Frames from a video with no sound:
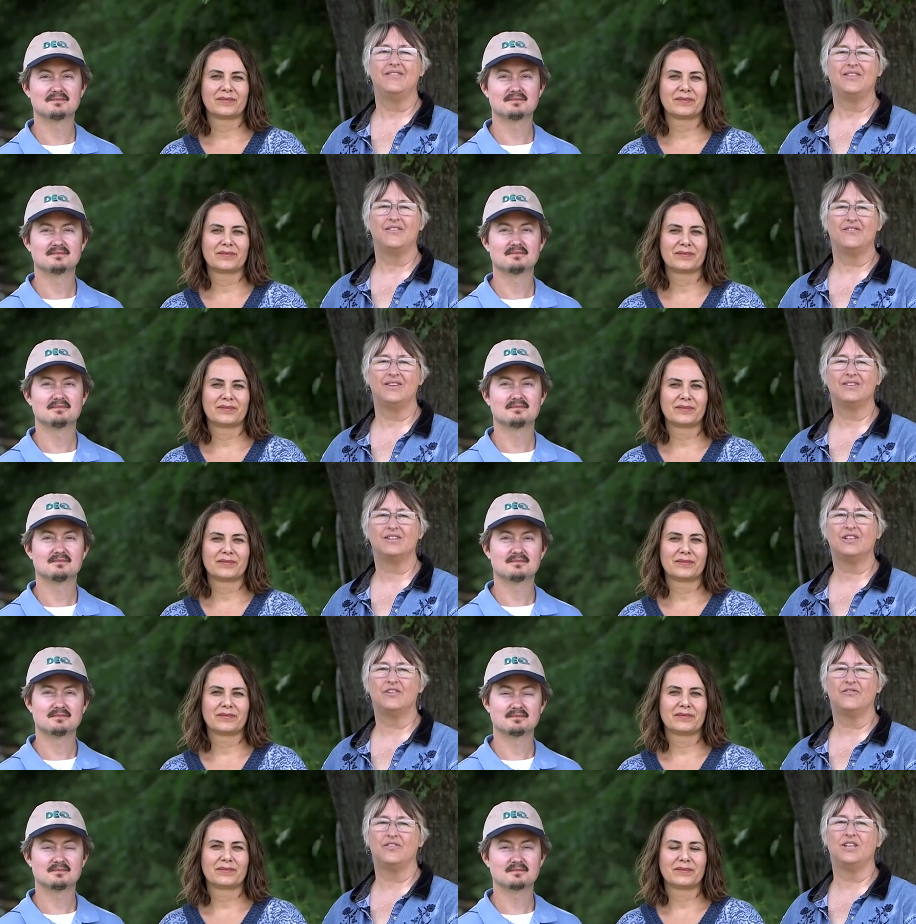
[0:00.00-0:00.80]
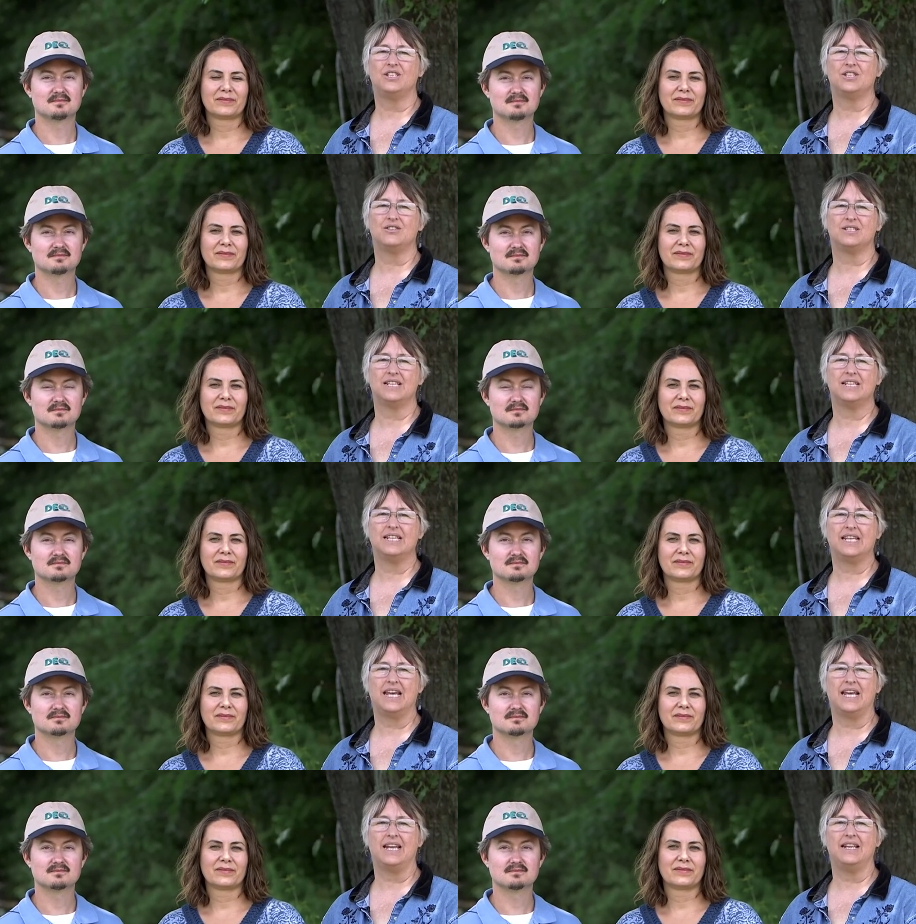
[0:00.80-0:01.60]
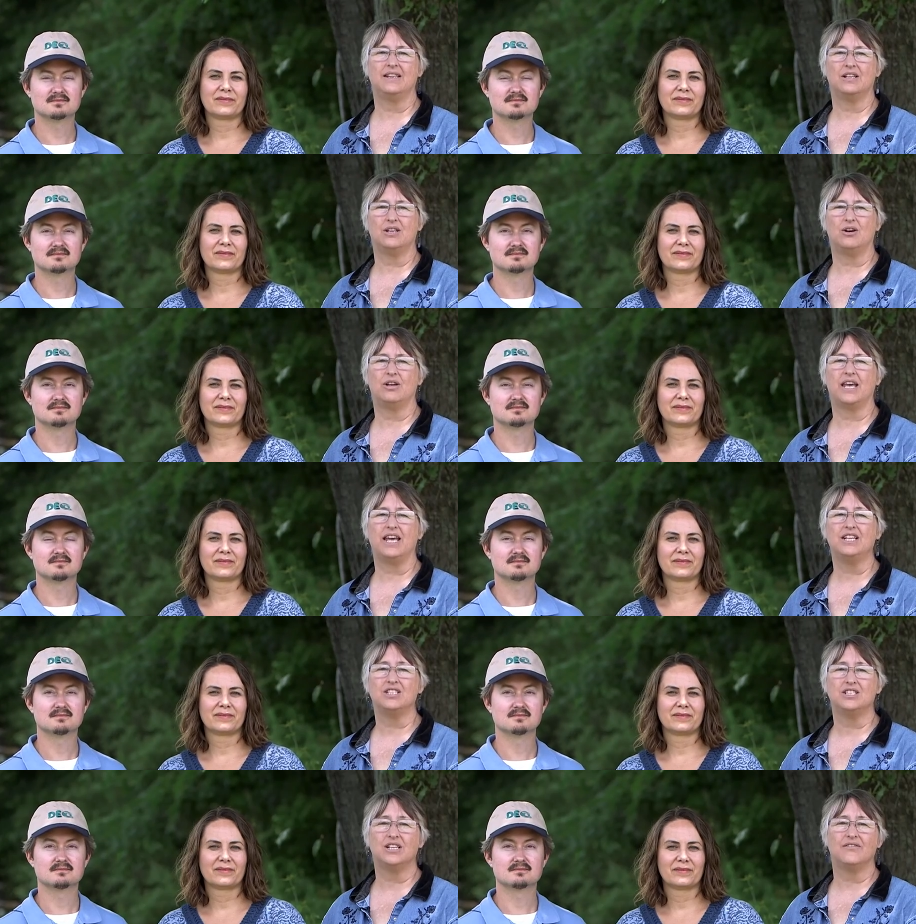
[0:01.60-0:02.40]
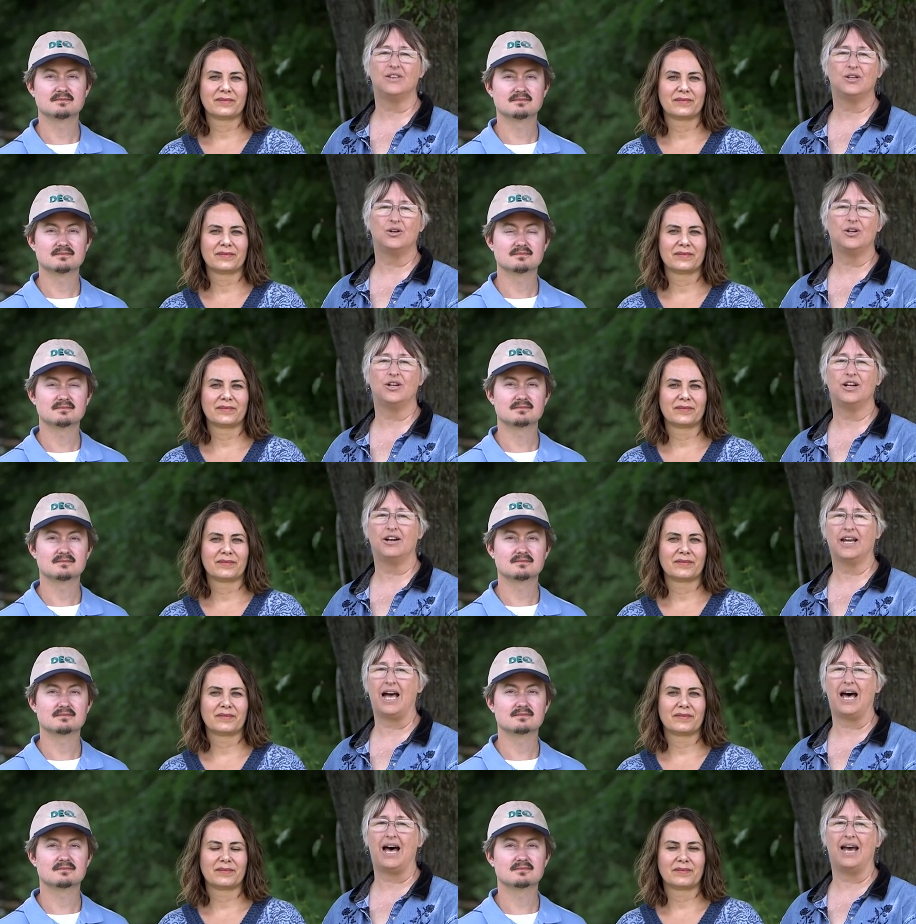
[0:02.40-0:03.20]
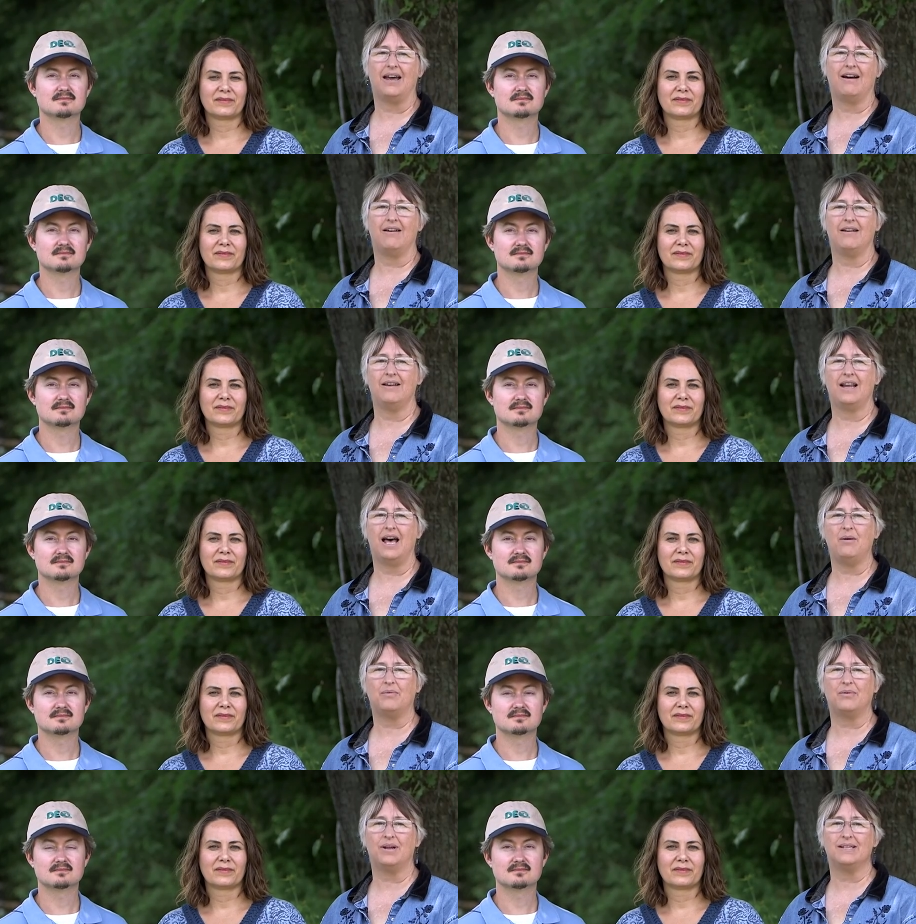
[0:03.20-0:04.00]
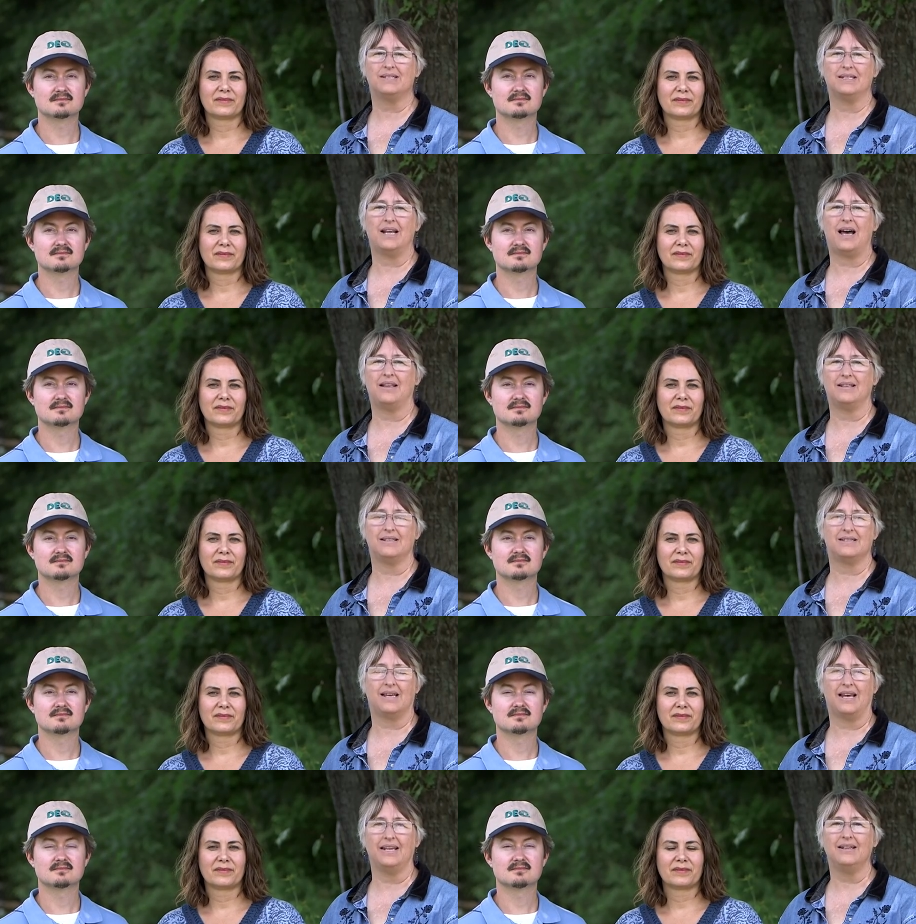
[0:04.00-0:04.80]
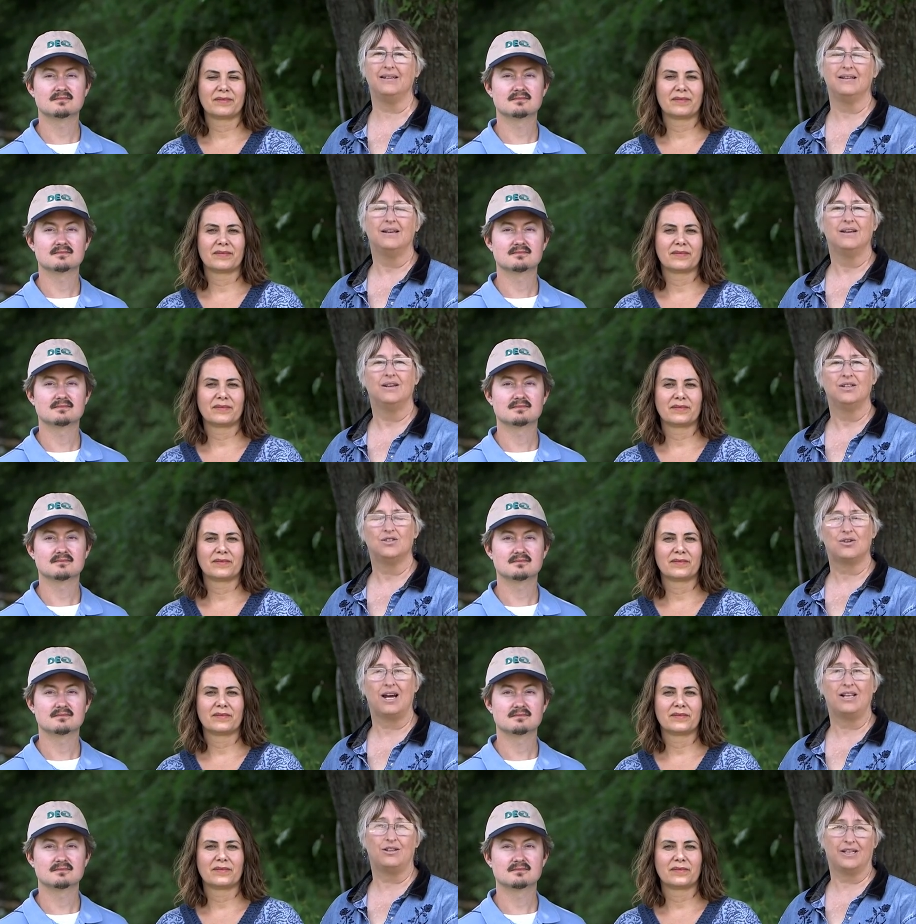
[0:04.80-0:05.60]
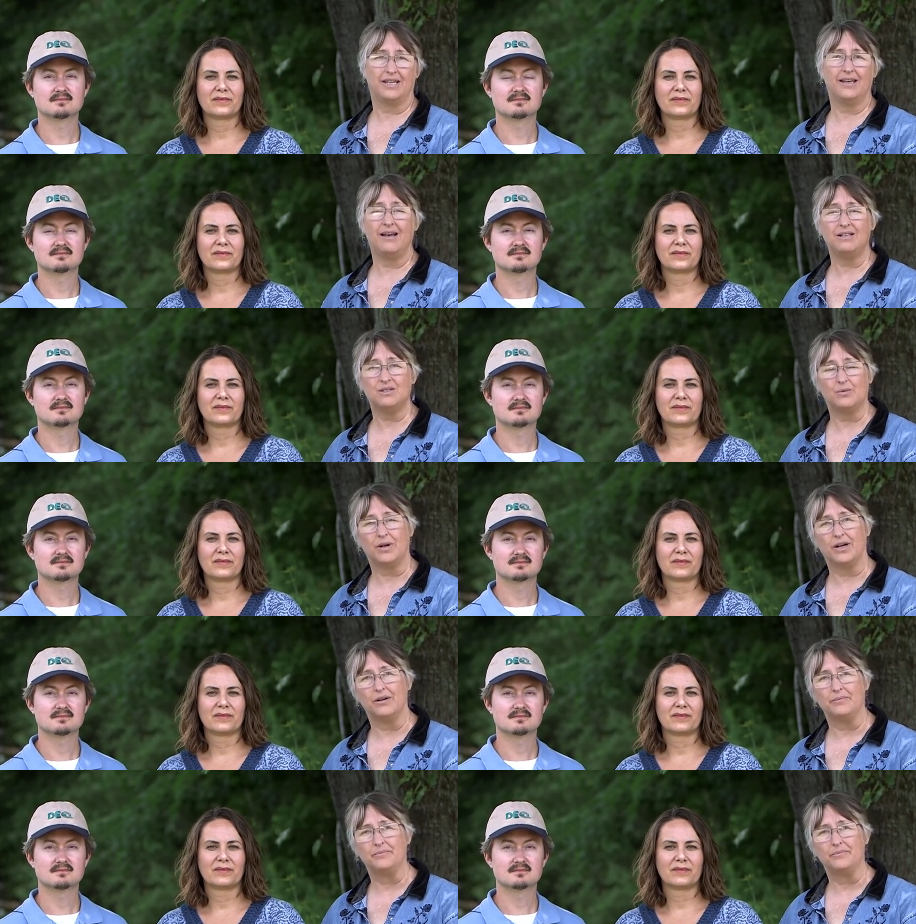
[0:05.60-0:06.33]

Speaker 1: If the physical features indicating the location of the ordinary high are not present on the site, try looking elsewhere.